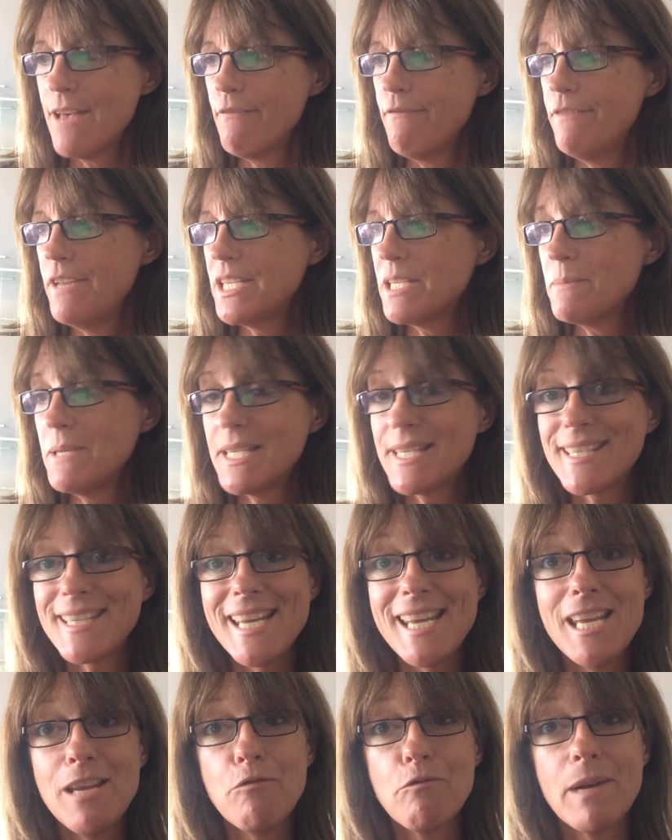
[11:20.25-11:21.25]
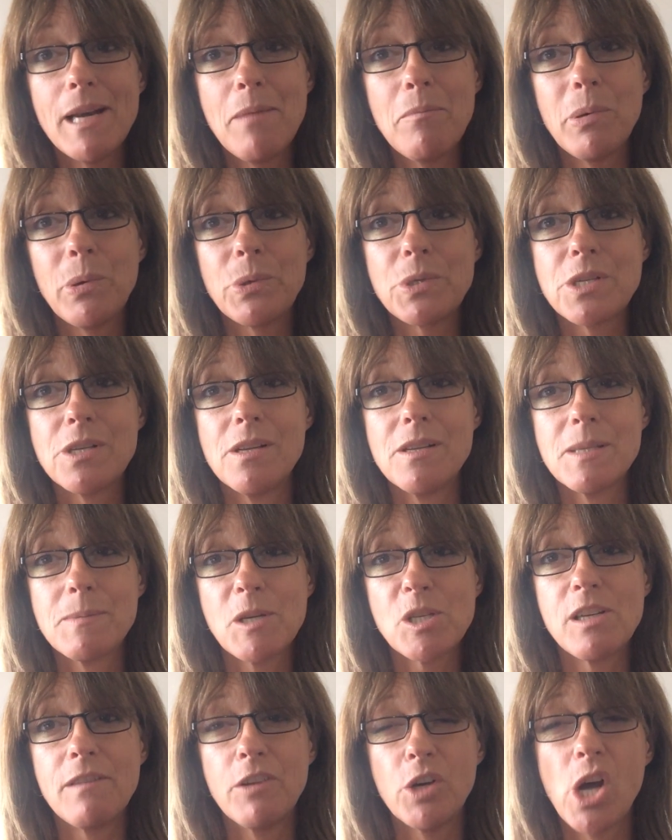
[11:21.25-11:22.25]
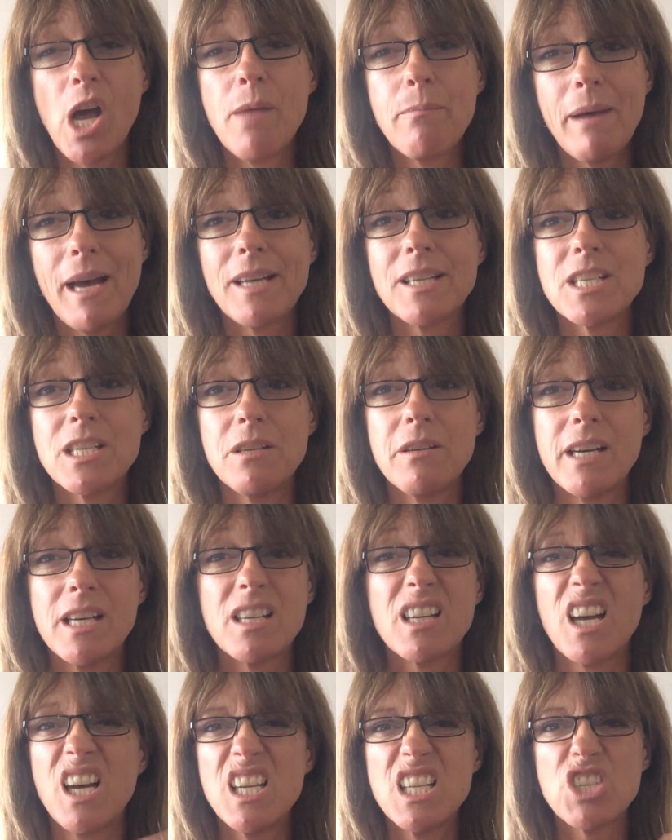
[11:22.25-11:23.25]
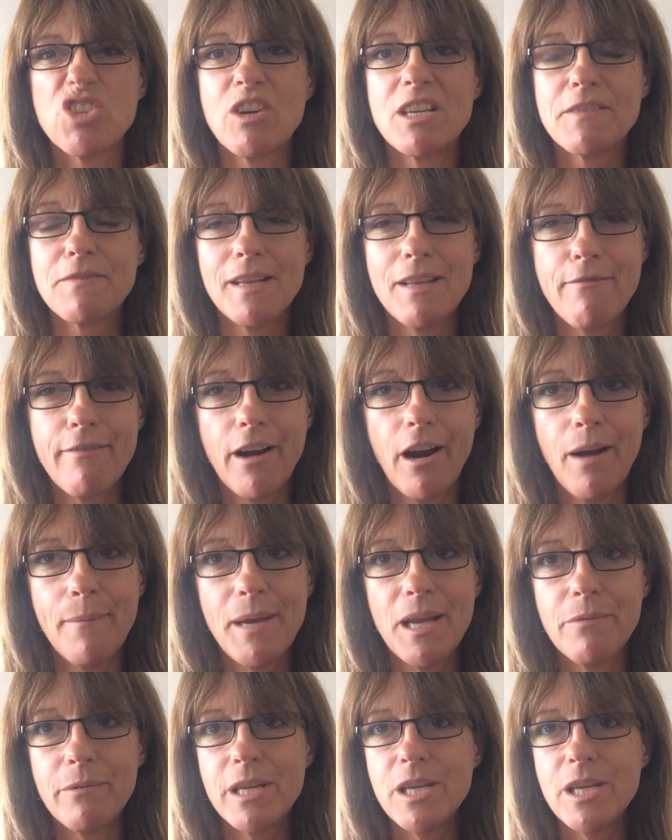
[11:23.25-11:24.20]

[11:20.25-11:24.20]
Vitamin C, really important, especially if you're going back to a kind of stressful environment.